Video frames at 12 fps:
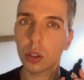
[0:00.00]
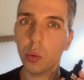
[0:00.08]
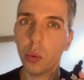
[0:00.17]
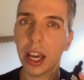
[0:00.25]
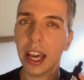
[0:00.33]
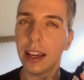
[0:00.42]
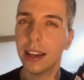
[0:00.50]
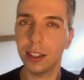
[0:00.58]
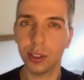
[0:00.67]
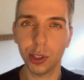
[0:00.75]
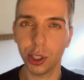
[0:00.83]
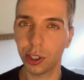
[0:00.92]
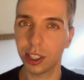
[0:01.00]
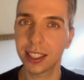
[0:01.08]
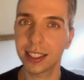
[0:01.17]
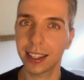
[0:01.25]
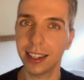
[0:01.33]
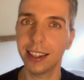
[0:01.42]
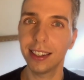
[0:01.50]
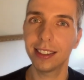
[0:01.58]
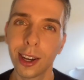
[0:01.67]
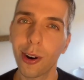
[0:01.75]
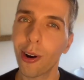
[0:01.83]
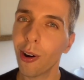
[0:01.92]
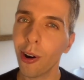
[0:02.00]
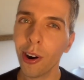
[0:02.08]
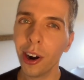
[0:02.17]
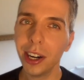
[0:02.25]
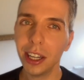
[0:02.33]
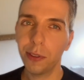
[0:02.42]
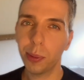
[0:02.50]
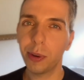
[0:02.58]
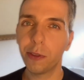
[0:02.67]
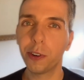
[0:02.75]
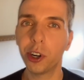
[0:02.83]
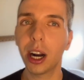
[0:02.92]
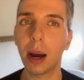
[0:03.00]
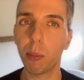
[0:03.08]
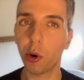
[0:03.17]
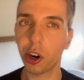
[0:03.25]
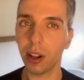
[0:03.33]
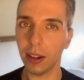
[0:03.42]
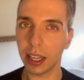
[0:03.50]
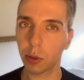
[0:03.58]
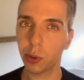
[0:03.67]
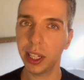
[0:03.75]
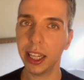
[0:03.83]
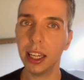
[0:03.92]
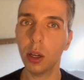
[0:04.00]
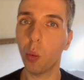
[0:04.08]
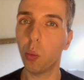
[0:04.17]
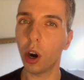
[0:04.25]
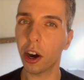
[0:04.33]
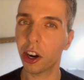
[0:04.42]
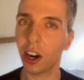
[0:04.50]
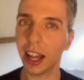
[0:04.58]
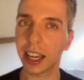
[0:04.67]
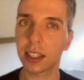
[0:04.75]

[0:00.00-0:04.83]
away into your skin. Or if you prefer a more liquidy, water-like